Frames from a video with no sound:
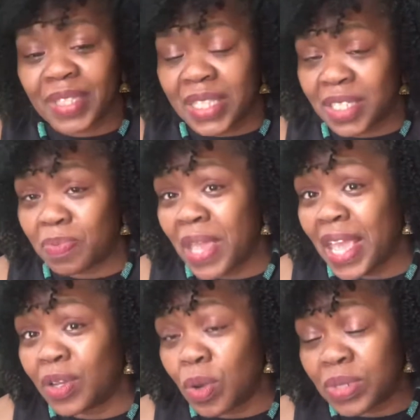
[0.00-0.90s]
this
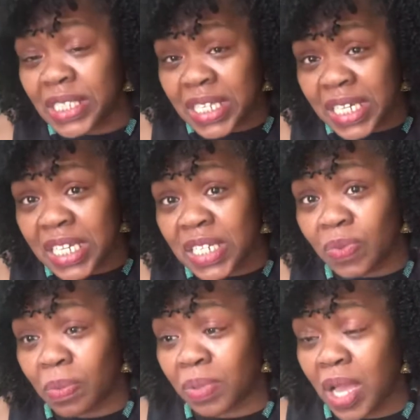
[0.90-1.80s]
man OD'd
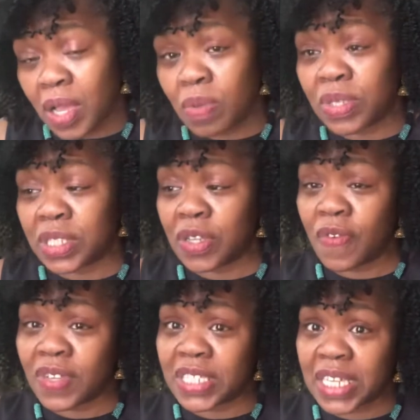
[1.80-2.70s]
when Blanca was
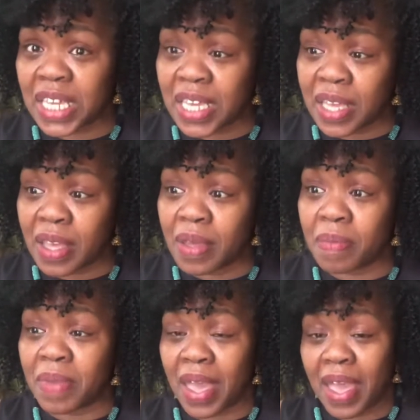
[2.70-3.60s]
servicing
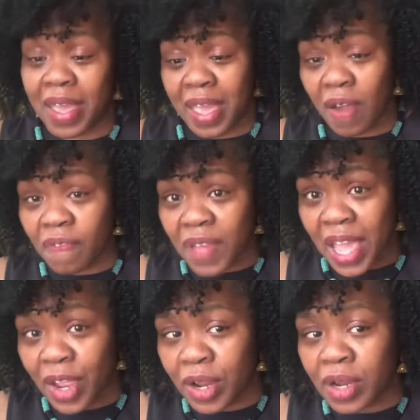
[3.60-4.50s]
him at
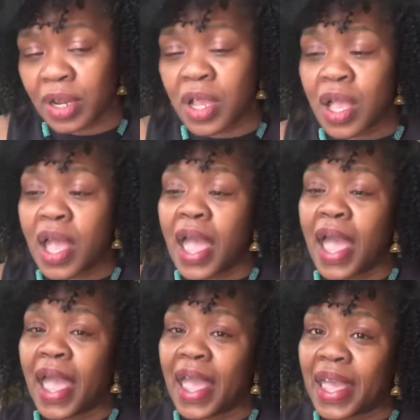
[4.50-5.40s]
Hellfire.
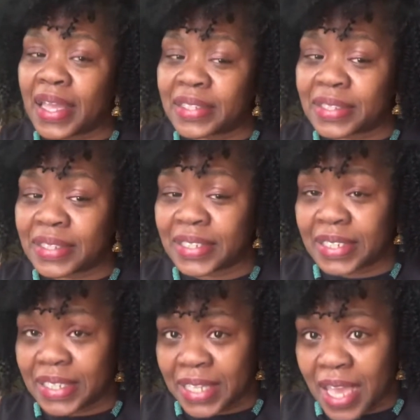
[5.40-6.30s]
And
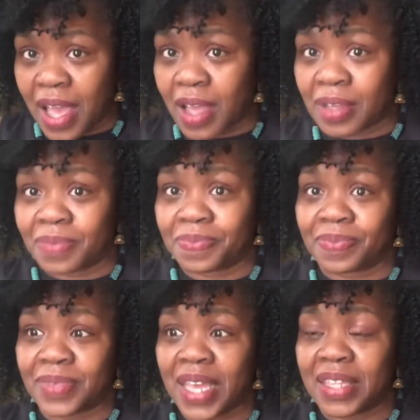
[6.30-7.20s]
yeah.
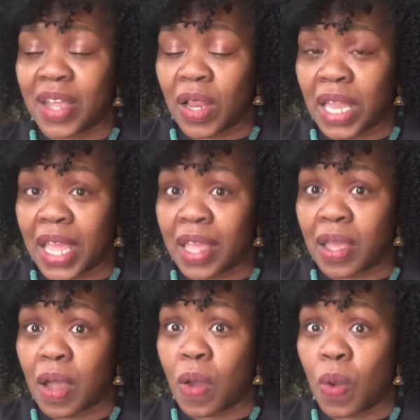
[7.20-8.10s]
And they're like,
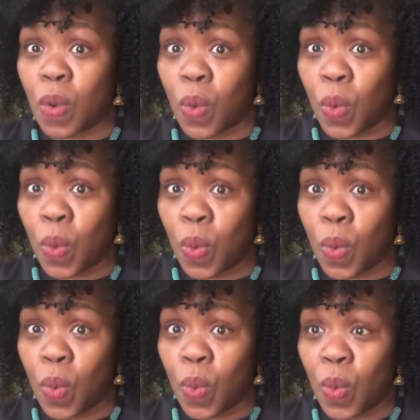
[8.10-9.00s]
oh,
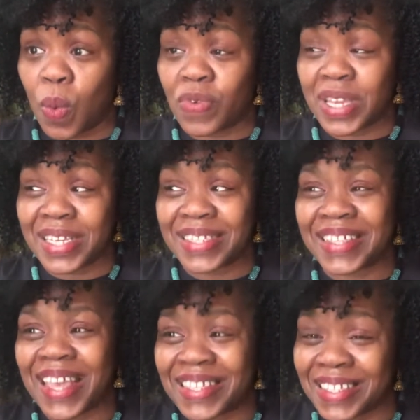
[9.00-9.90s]
Ricky
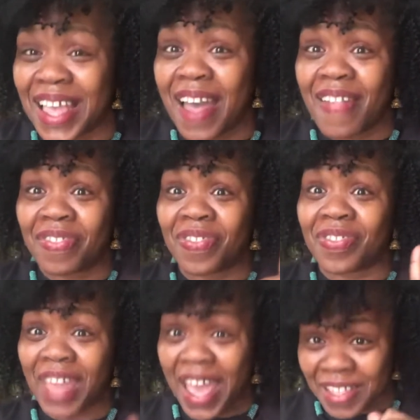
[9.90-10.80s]
says,
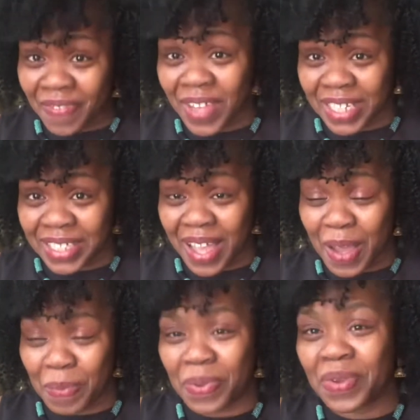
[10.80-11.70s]
that's fucked
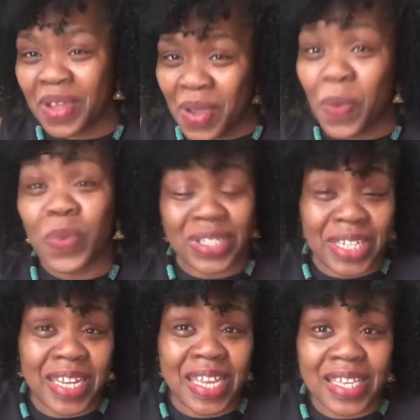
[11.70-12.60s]
up. Which
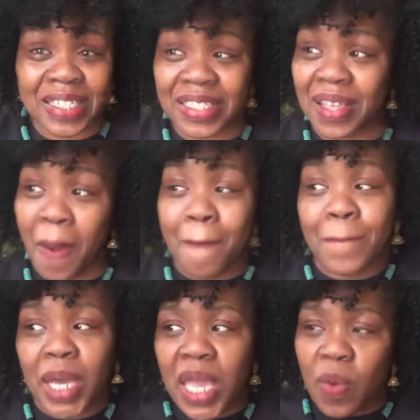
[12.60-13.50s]
it is,
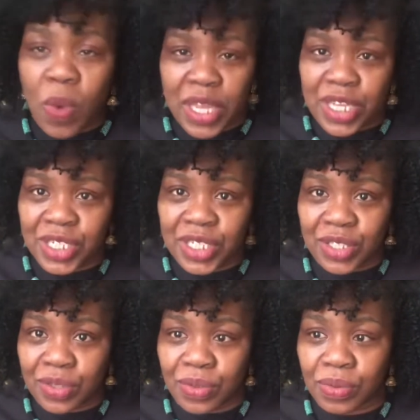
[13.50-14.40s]
but what can she
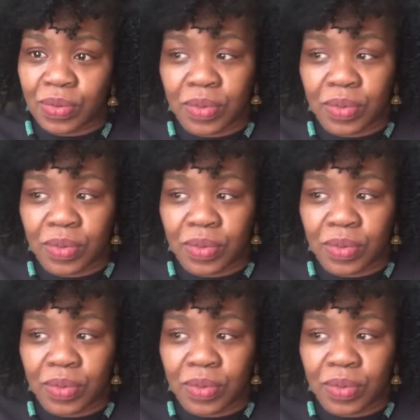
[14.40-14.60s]
do?